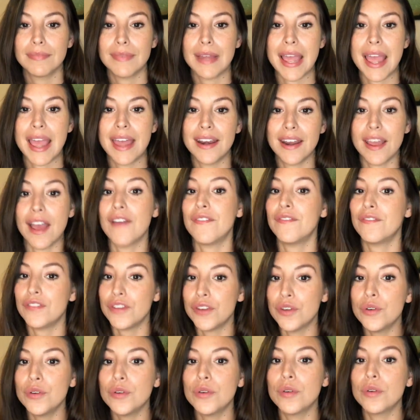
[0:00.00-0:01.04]
And a
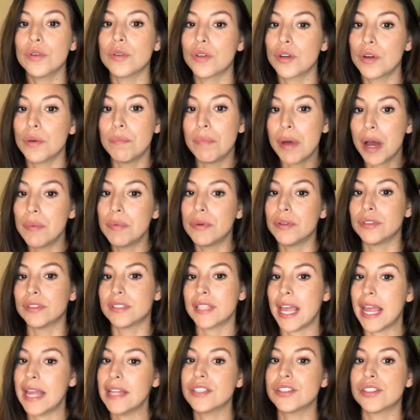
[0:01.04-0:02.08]
few little bubbles,
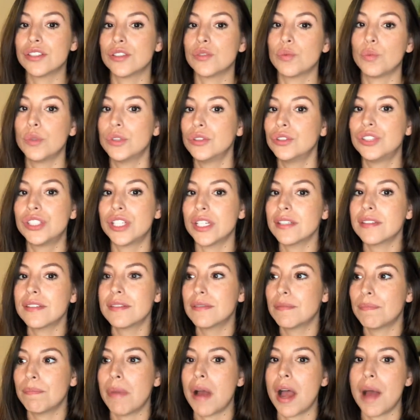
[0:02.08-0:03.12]
answers will just
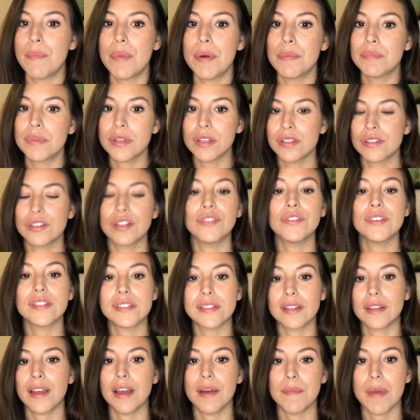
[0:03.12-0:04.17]
pop up to the surface
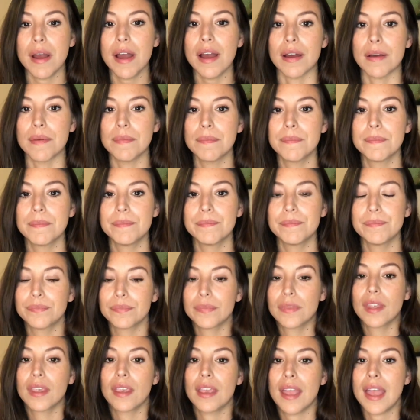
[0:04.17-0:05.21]
and come up.
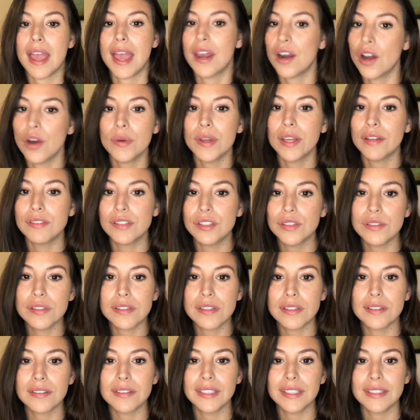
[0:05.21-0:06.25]
And all we have to do is
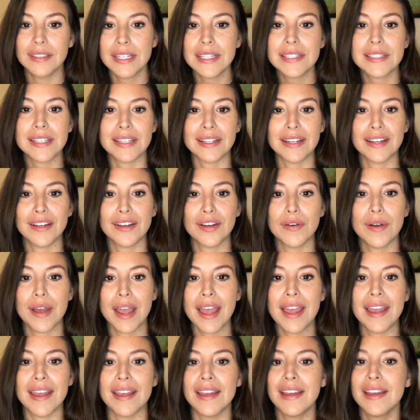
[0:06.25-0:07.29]
literally listen and go,
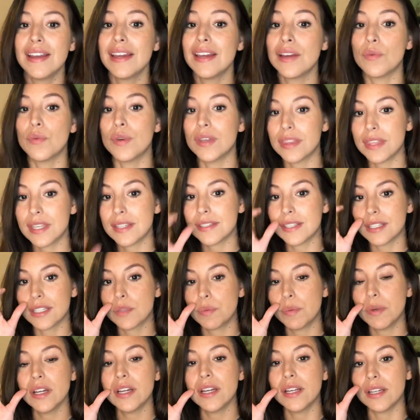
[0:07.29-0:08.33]
hey, with this
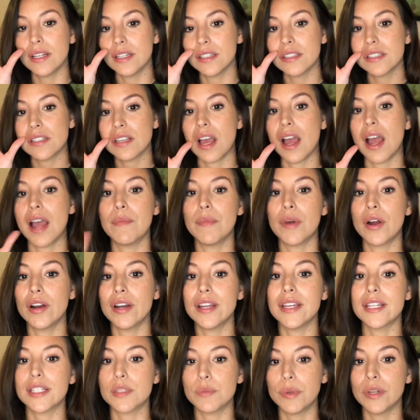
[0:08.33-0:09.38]
experience, I'm already
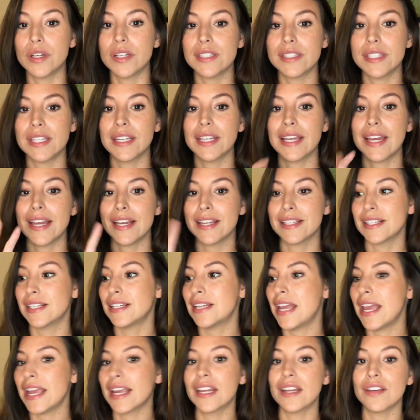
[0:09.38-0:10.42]
experiencing it as a
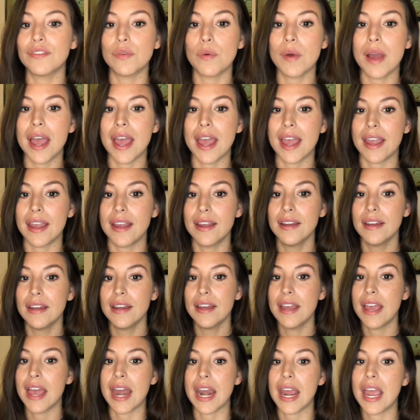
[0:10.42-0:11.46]
negative way,
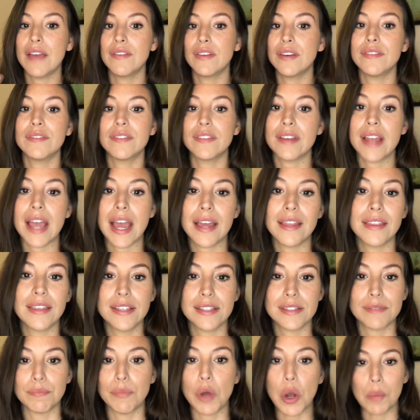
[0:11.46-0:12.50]
and I haven't even had this
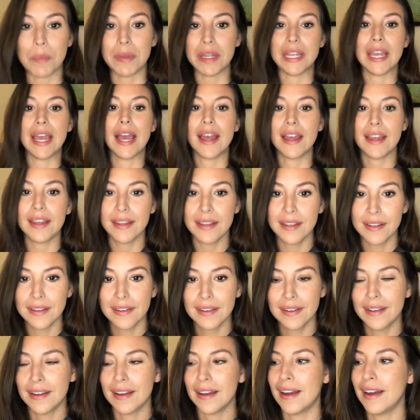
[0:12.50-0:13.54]
moment yet.
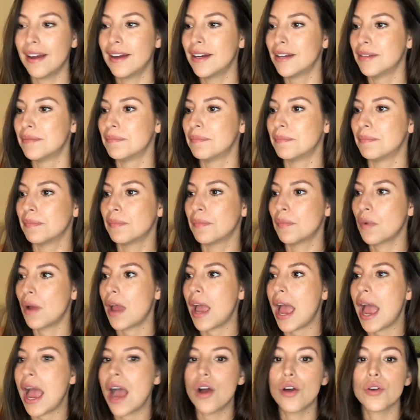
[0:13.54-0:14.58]

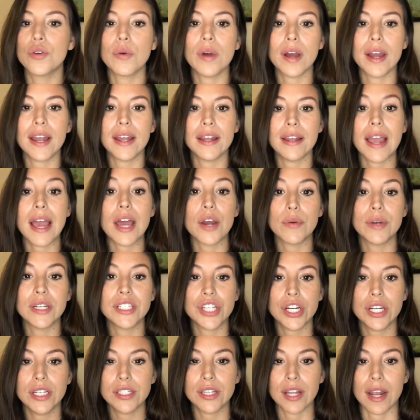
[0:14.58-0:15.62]
How do I
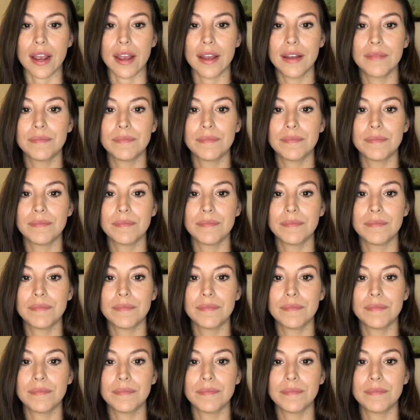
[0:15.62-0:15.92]
change that?